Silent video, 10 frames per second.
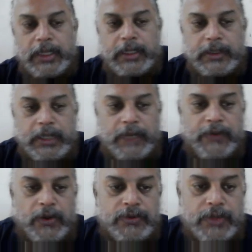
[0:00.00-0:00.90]
The liver
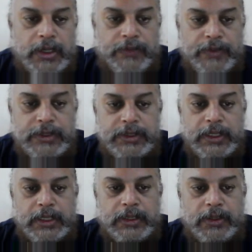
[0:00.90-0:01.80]
also converts
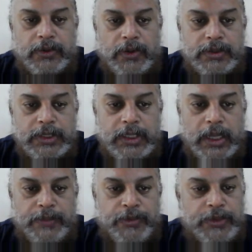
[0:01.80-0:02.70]
the toxic
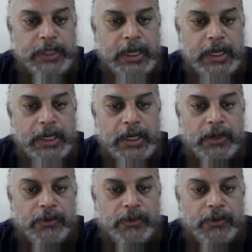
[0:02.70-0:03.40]
ammonia to